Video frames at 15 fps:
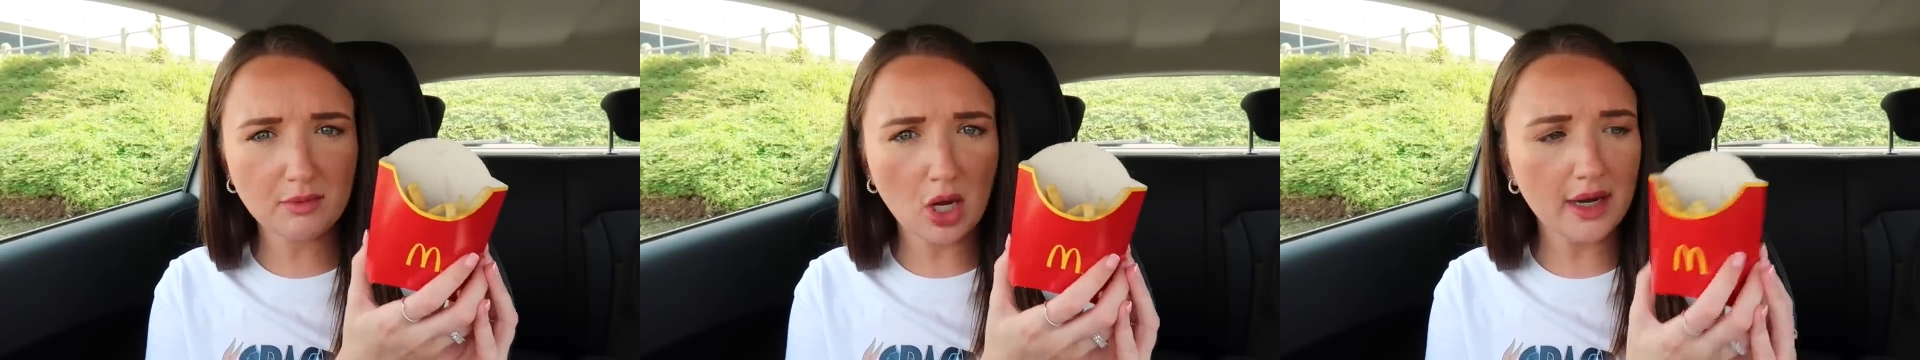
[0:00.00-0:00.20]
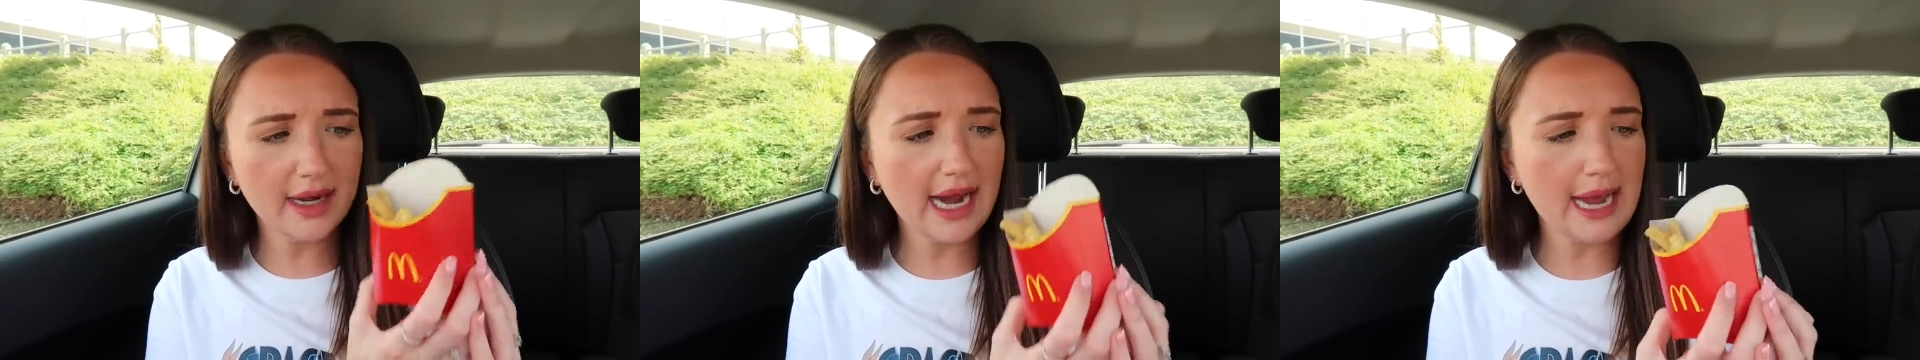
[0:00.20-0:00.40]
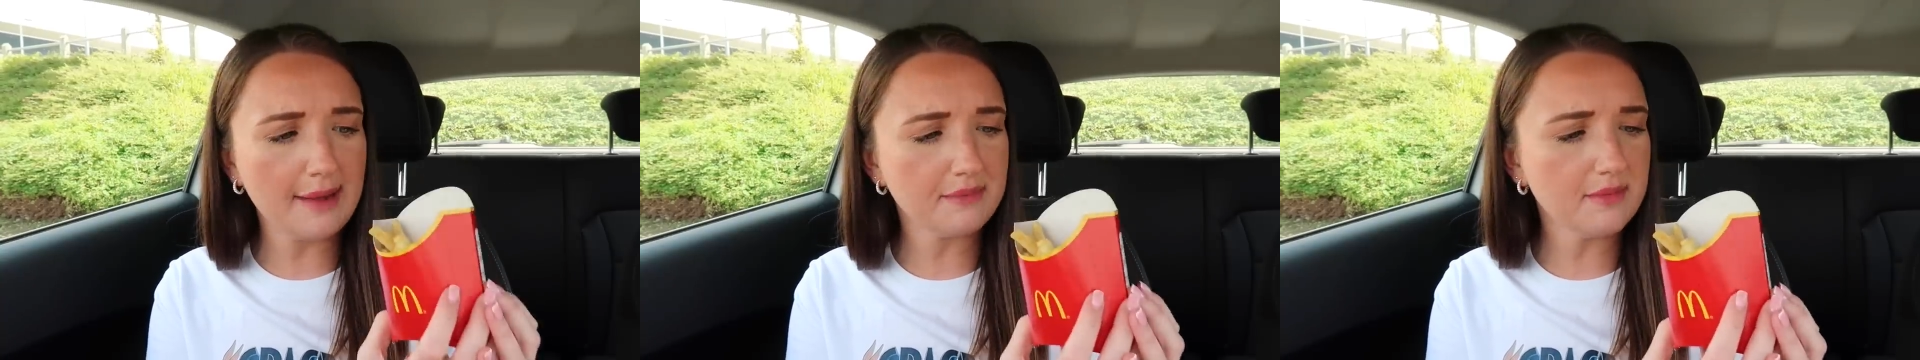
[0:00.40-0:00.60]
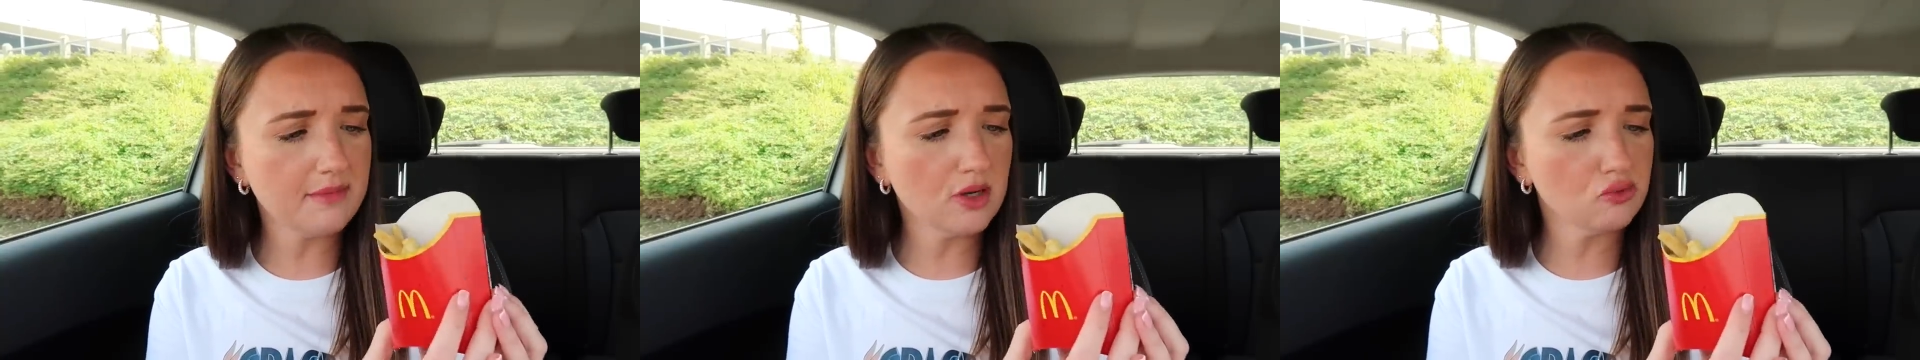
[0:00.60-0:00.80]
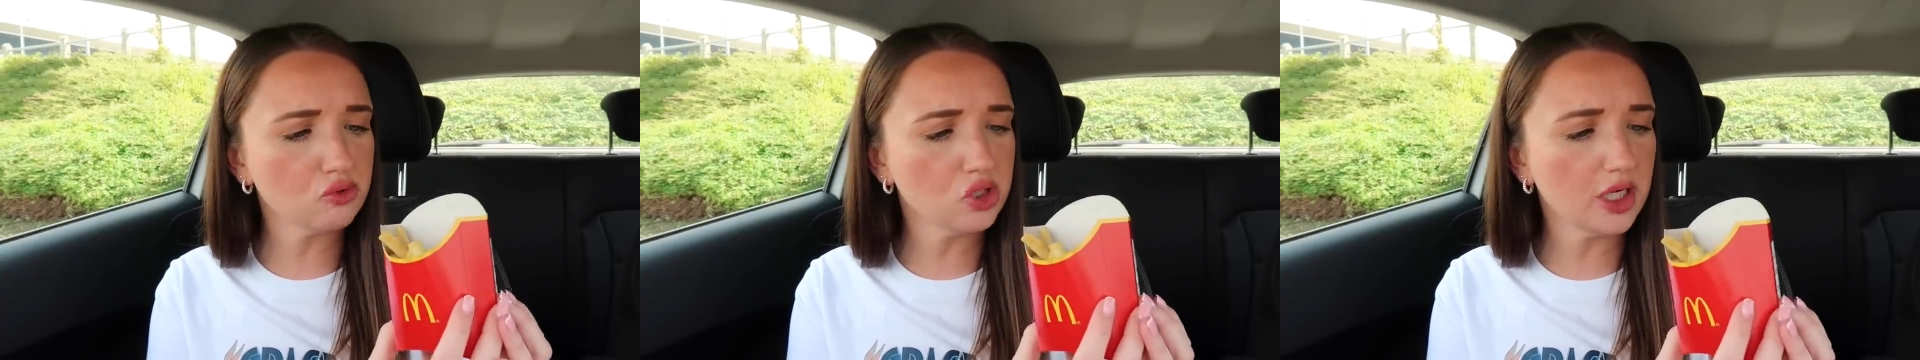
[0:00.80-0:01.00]
gotten a Happy
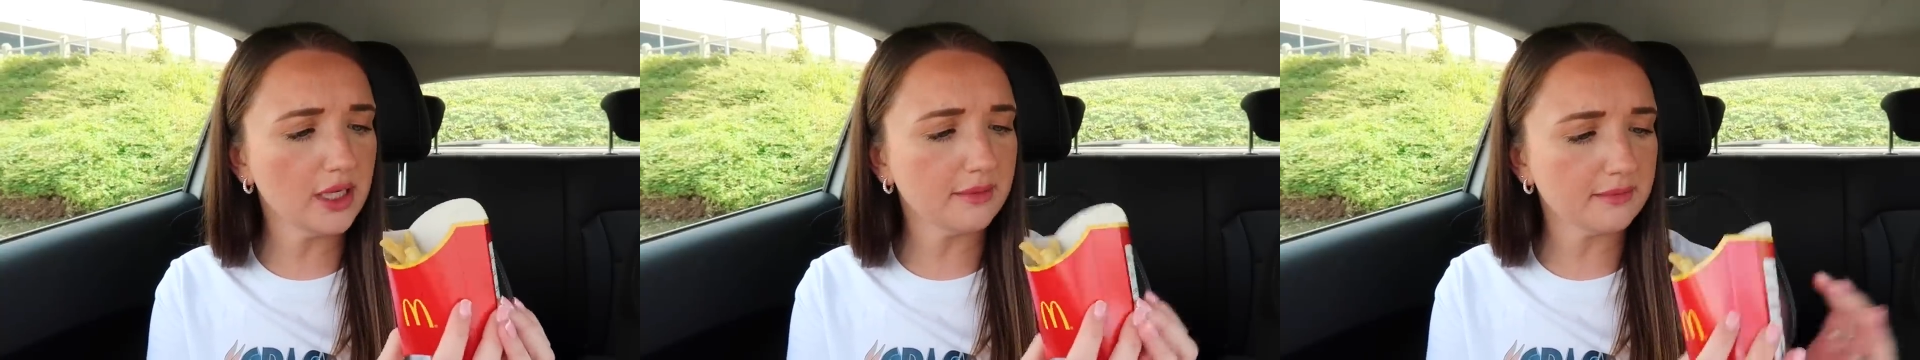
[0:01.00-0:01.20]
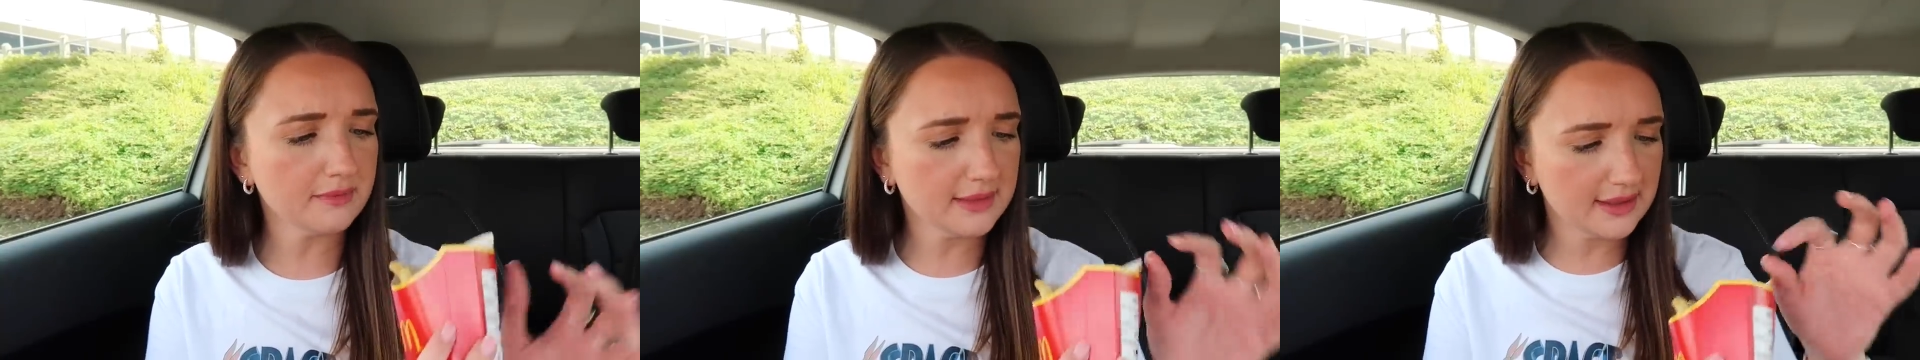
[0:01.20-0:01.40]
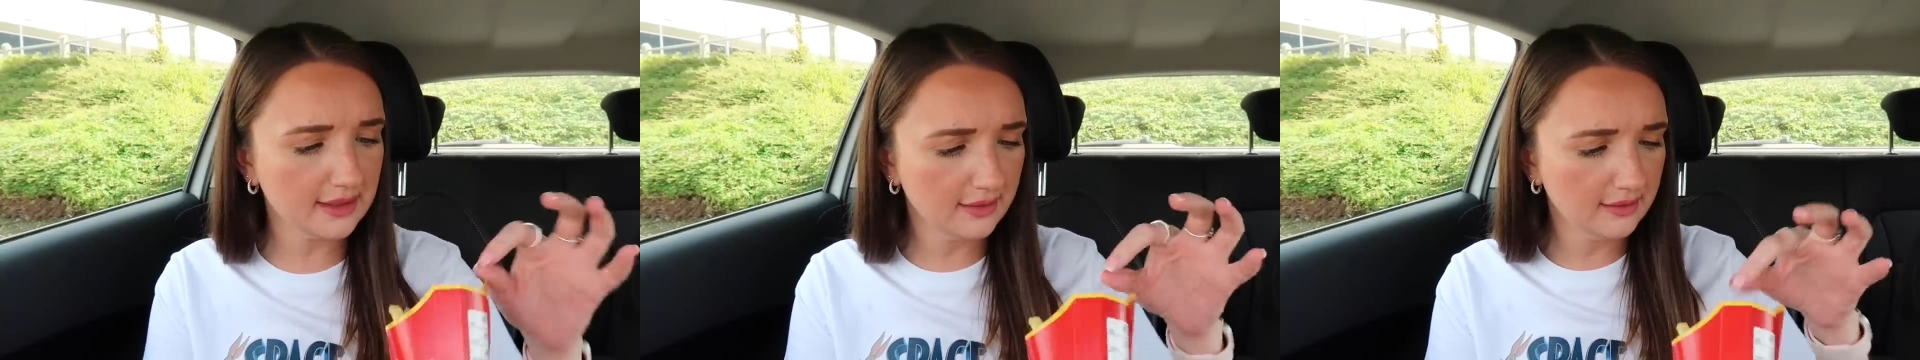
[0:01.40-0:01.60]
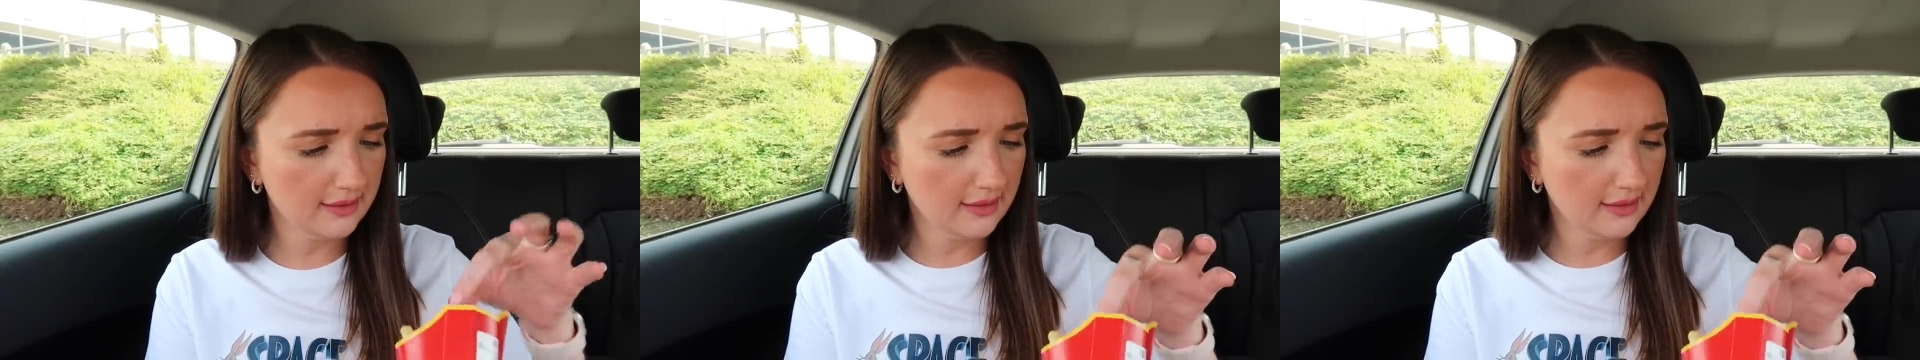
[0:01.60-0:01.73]
Meal chips.